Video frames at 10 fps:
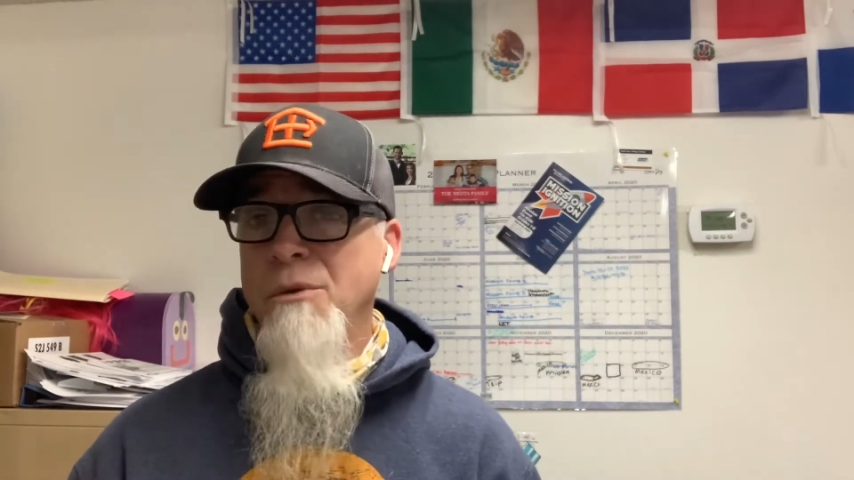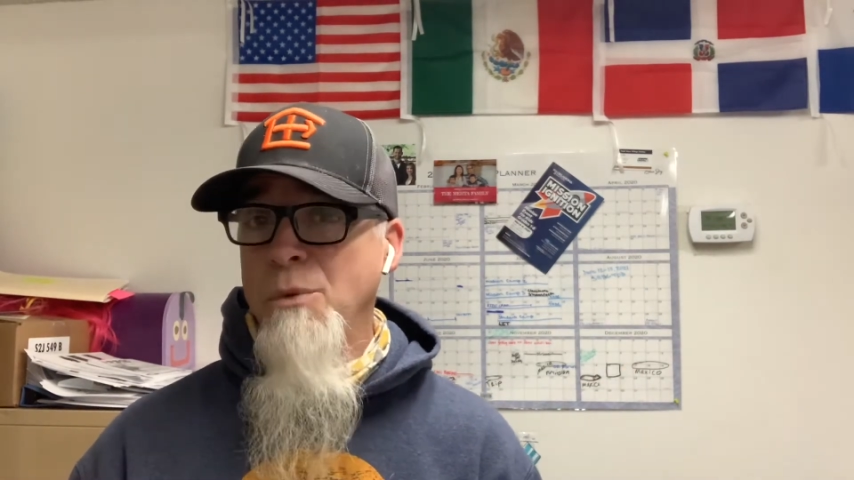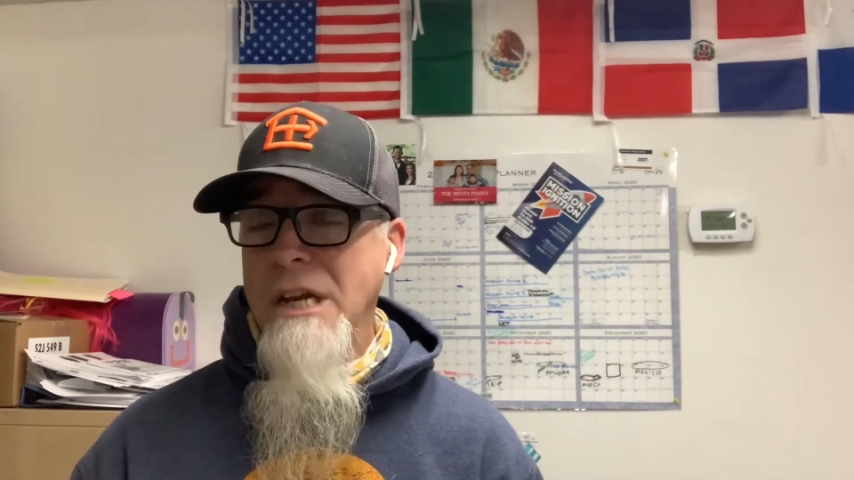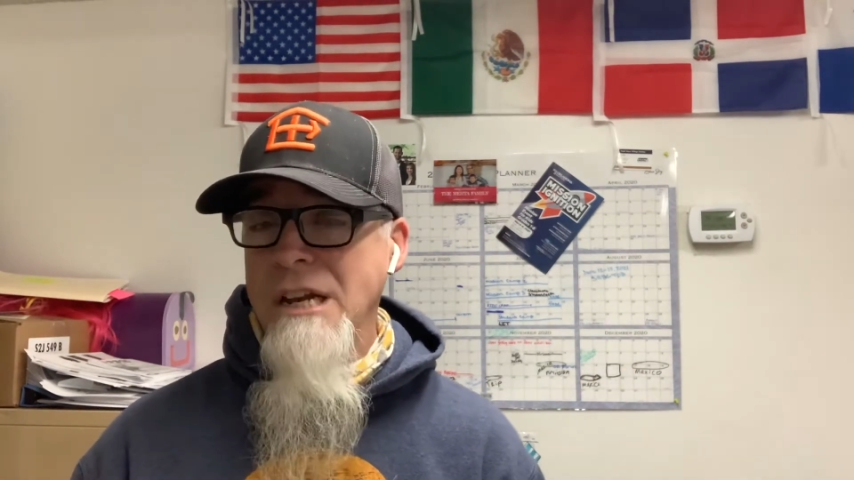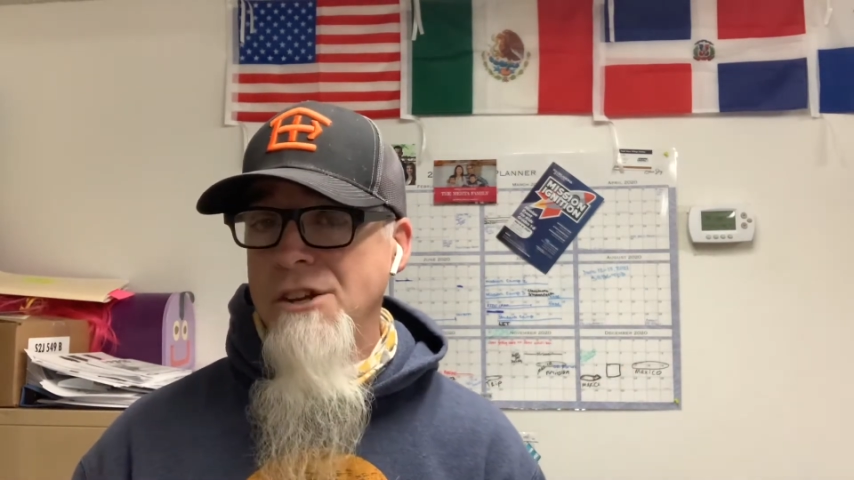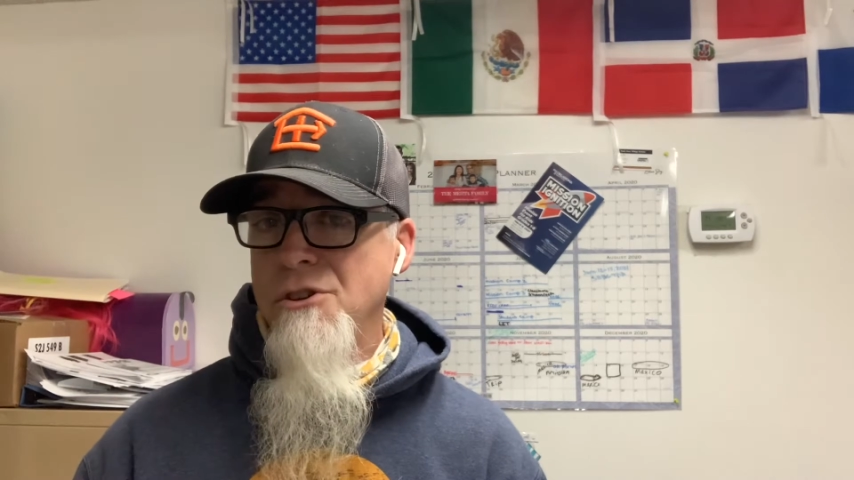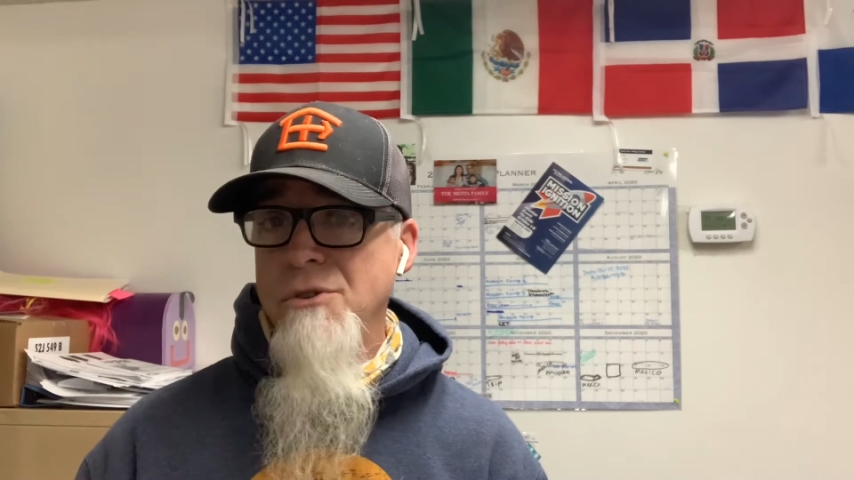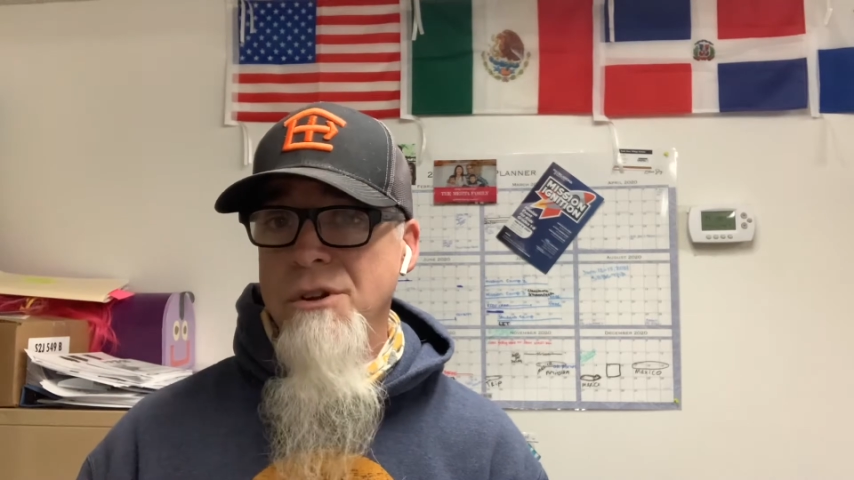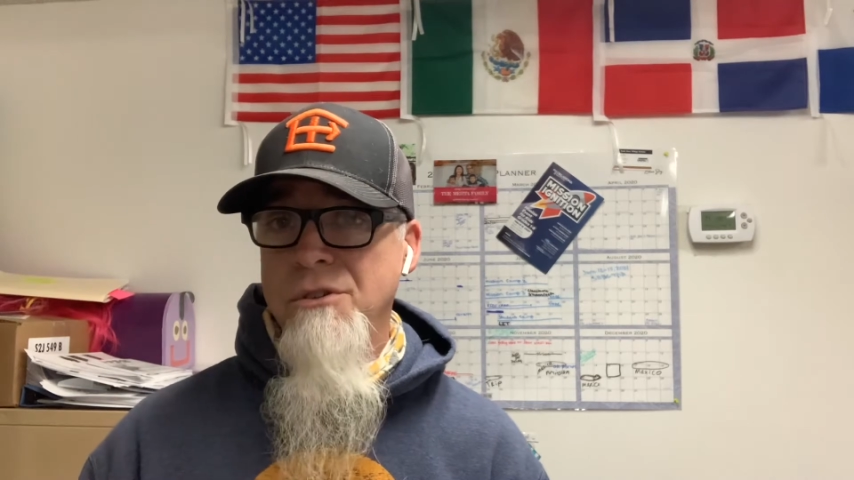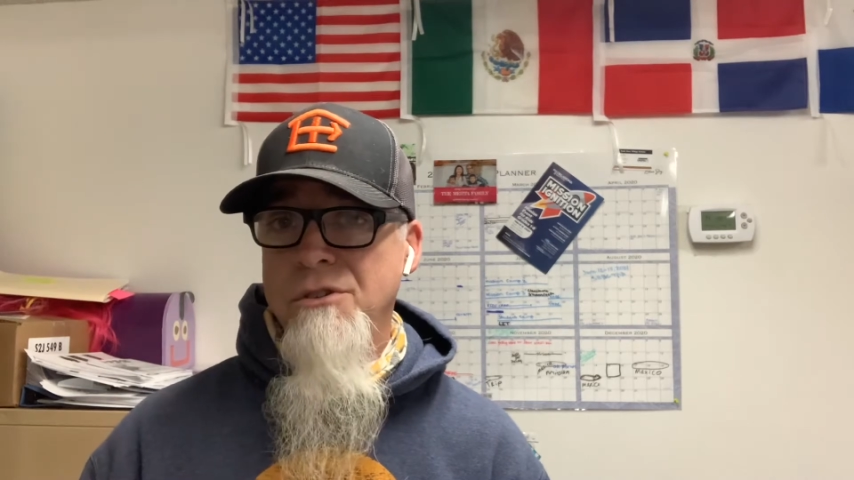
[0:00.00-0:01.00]
we need to
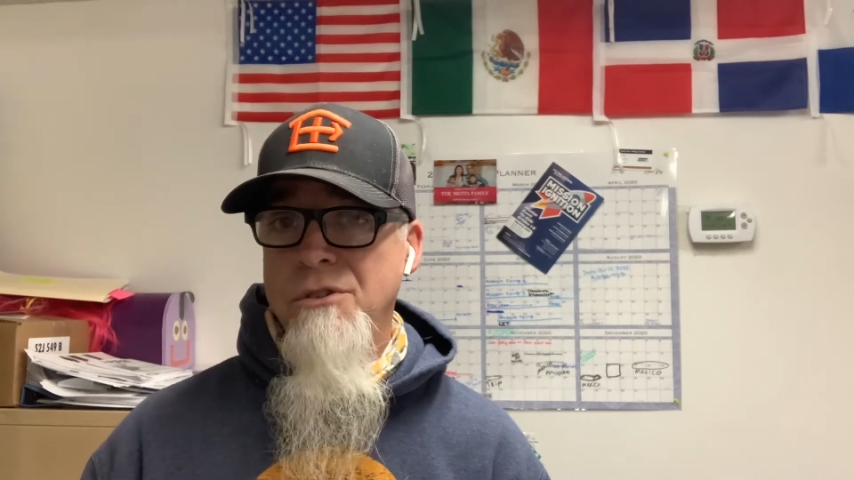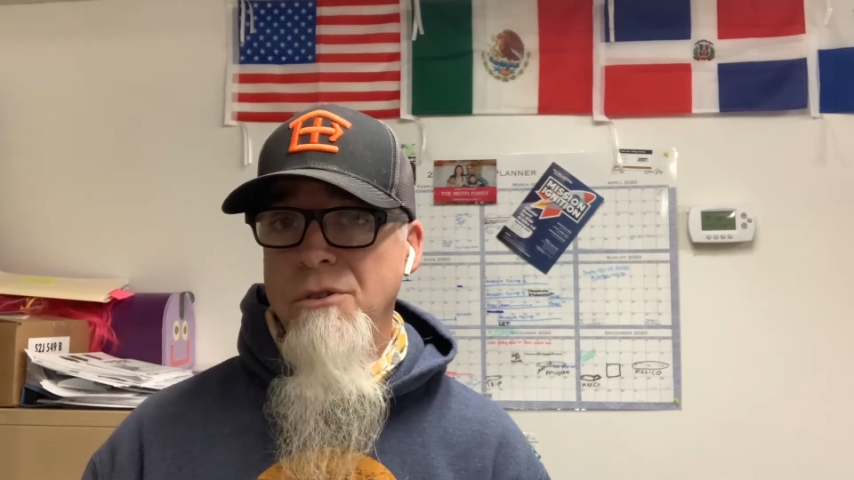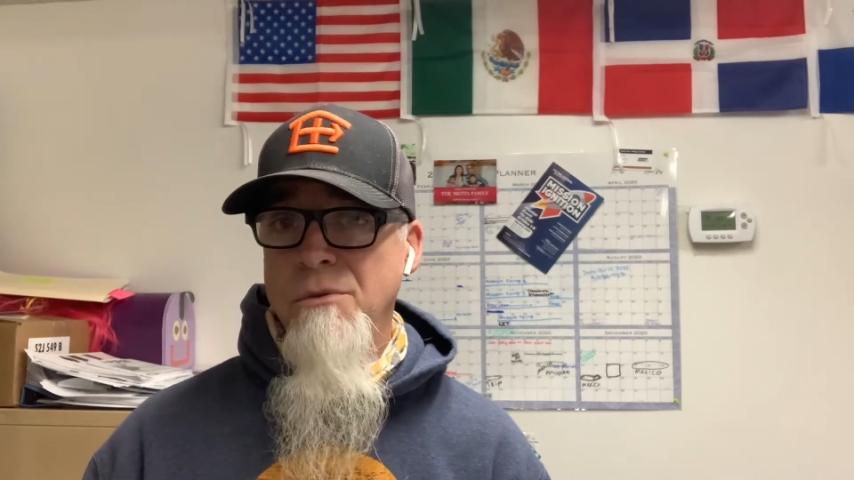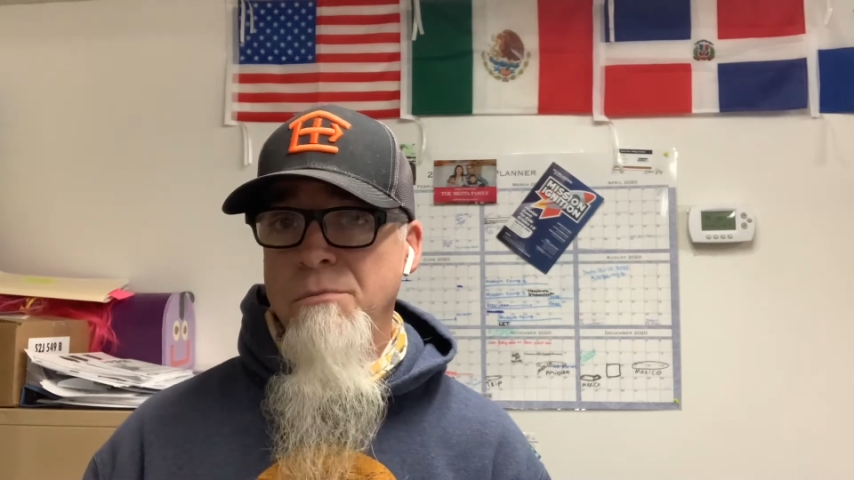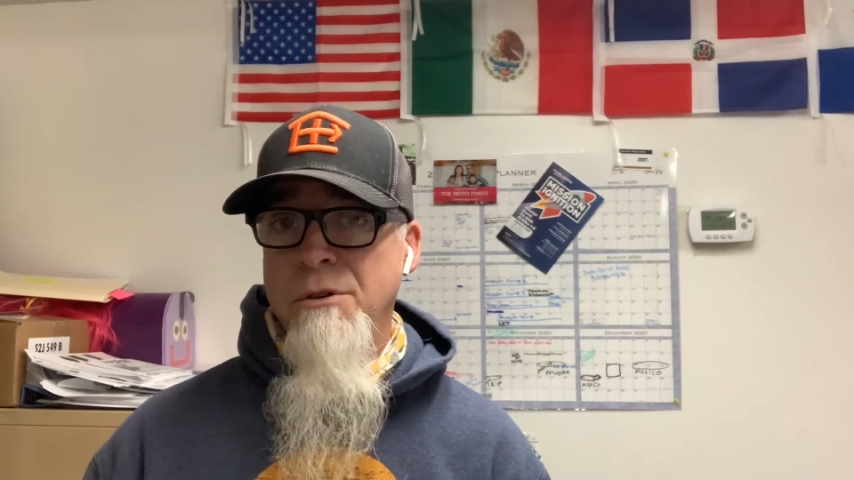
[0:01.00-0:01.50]
do to